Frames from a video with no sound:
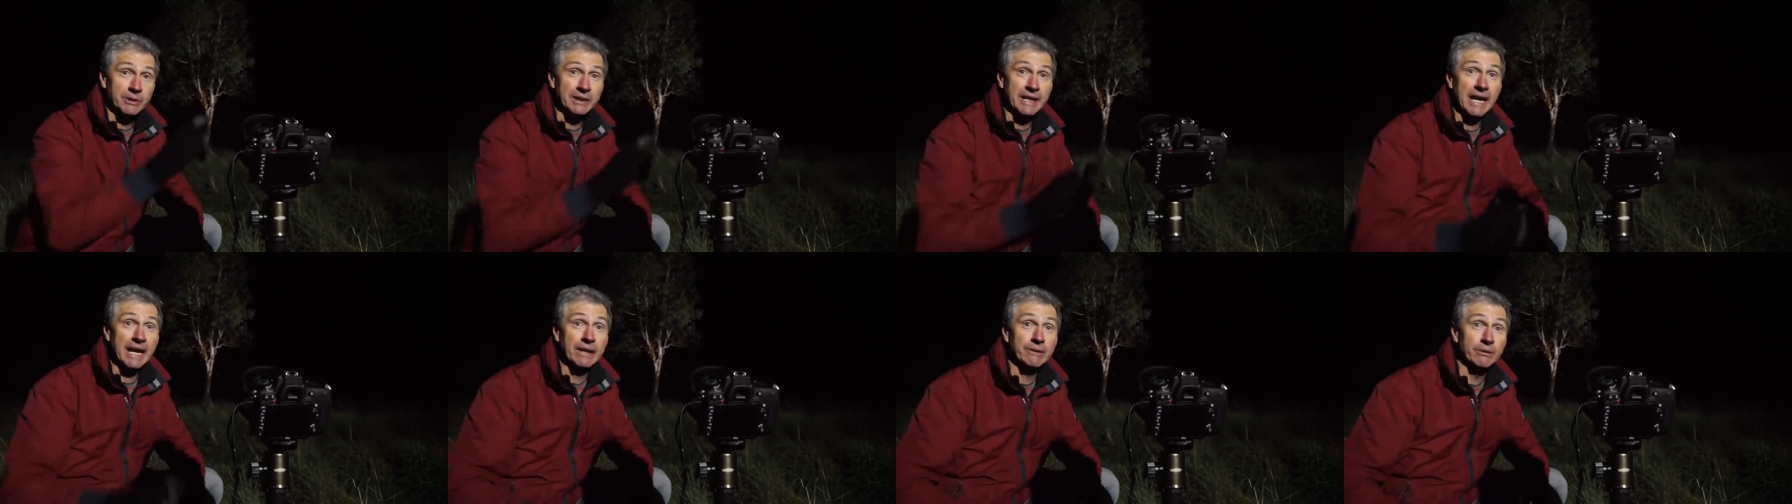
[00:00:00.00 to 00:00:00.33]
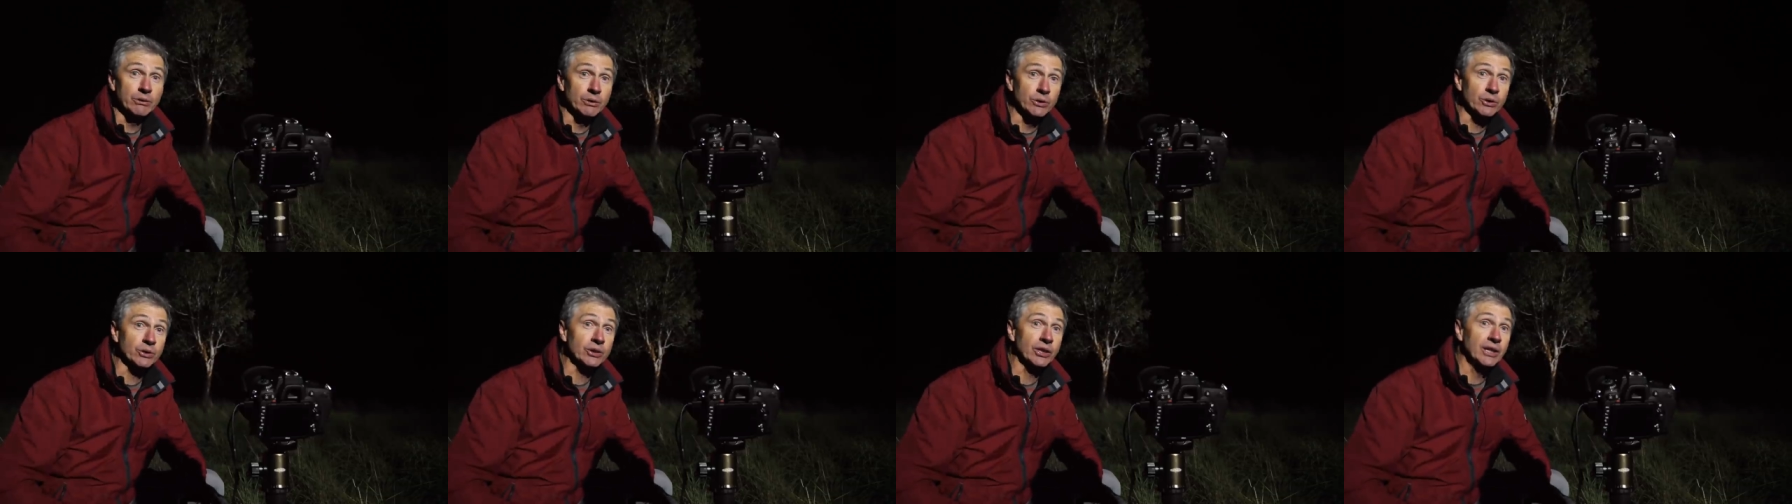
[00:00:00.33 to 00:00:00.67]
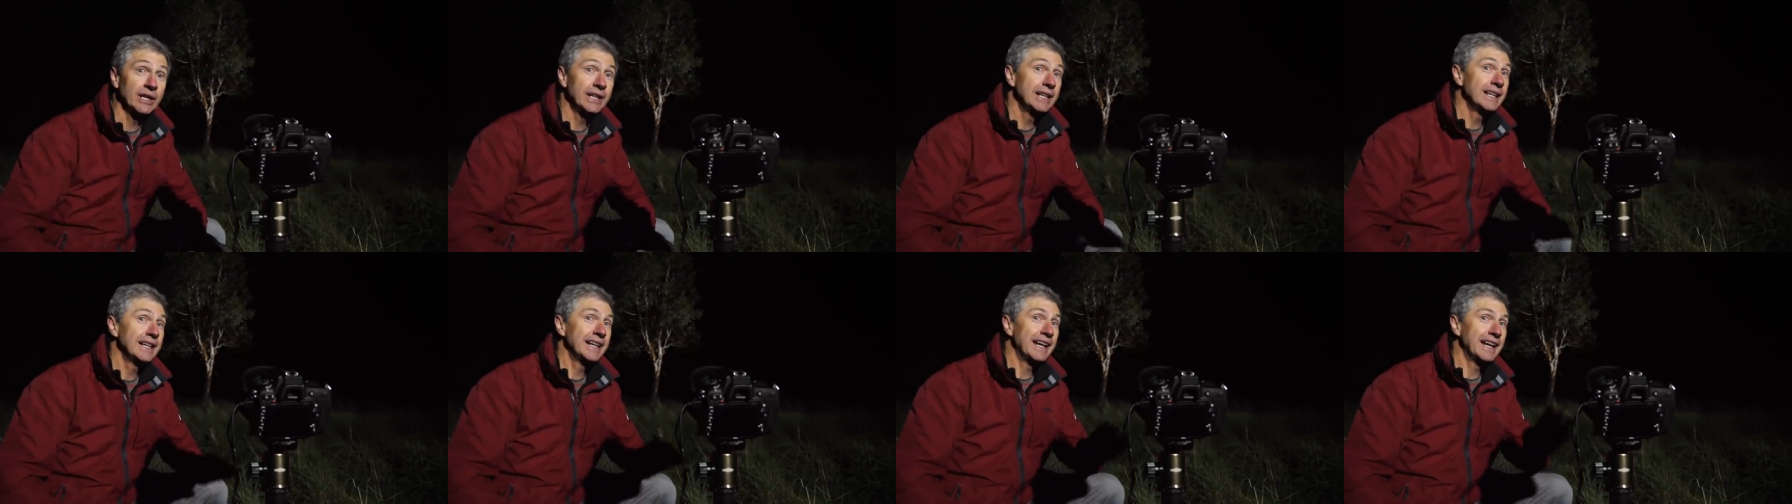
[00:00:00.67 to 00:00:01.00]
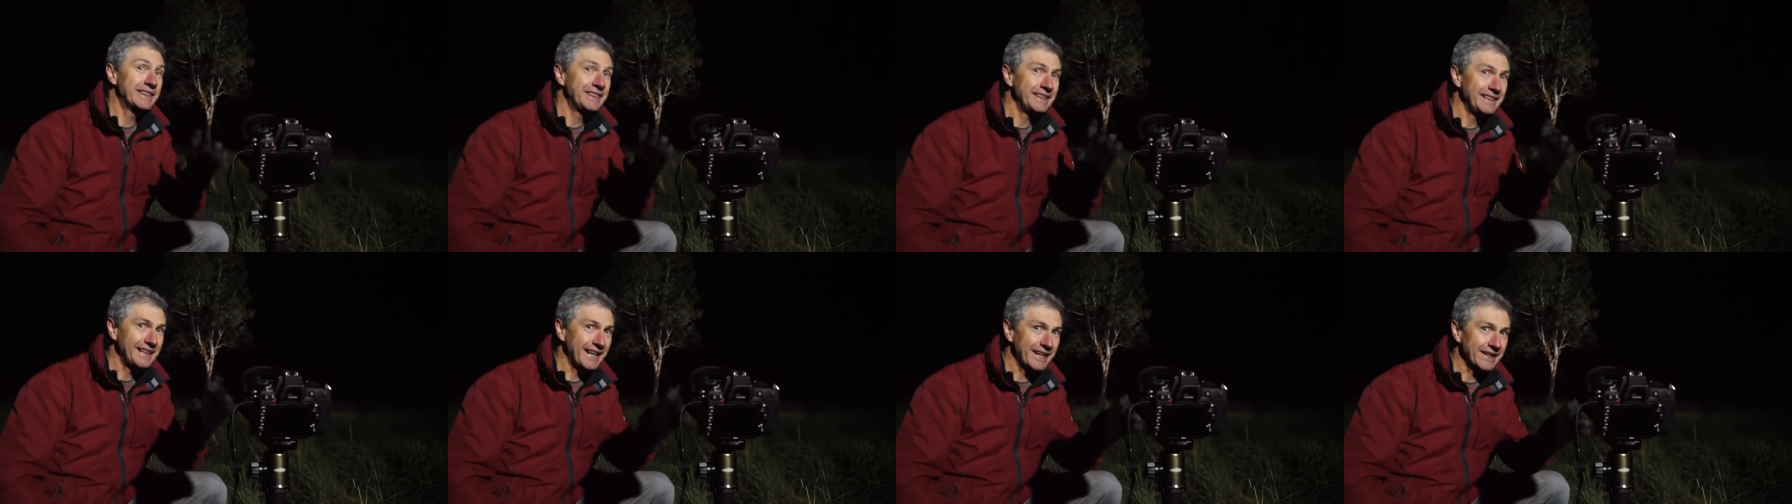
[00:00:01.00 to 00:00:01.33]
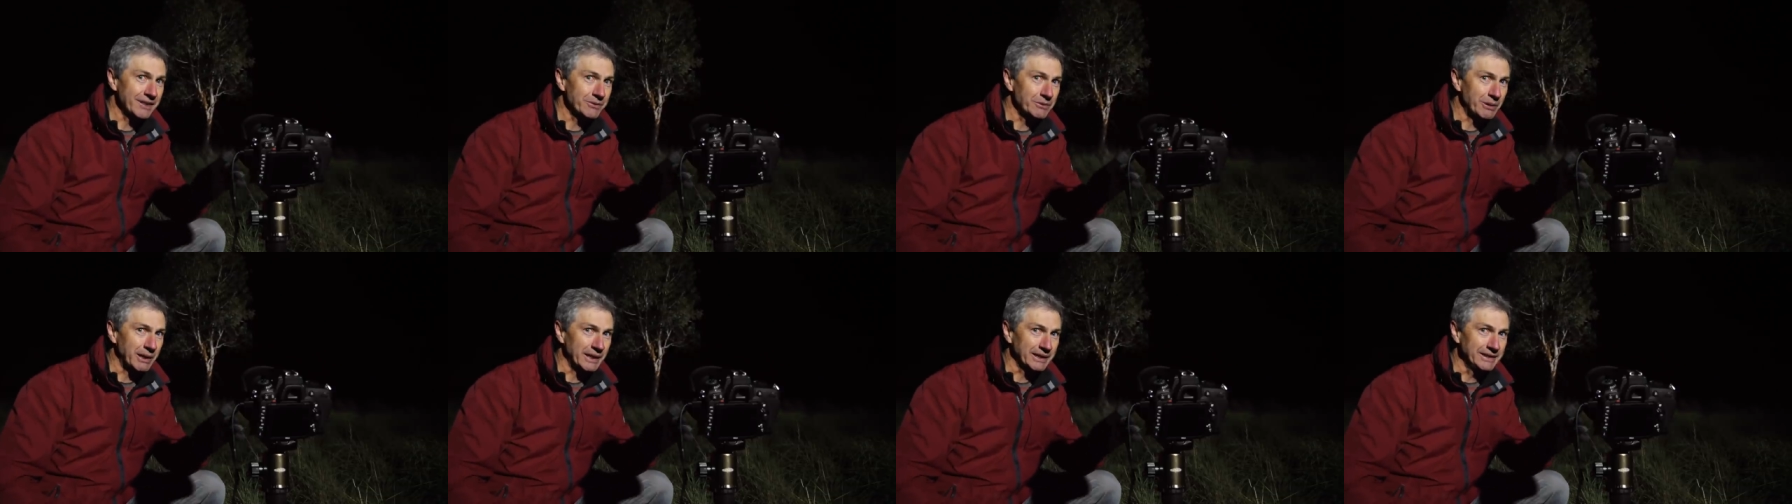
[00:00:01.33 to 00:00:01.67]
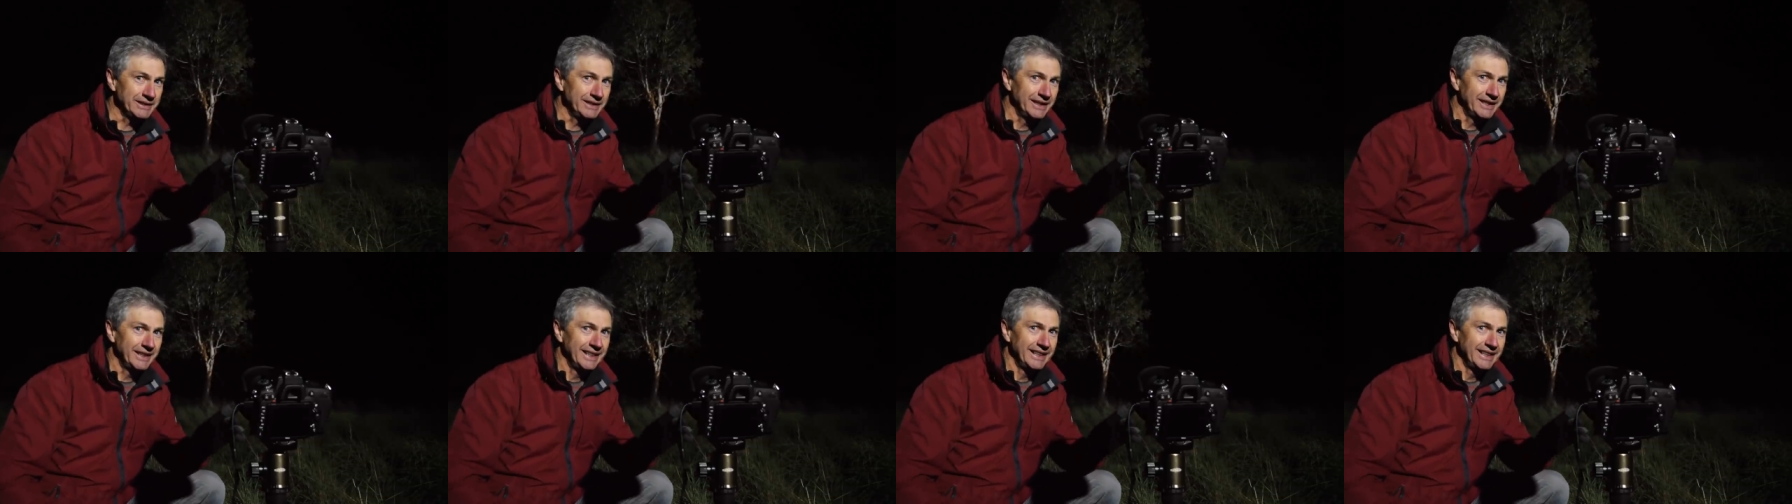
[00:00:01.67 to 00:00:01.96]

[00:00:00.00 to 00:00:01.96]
and have a look at the other one,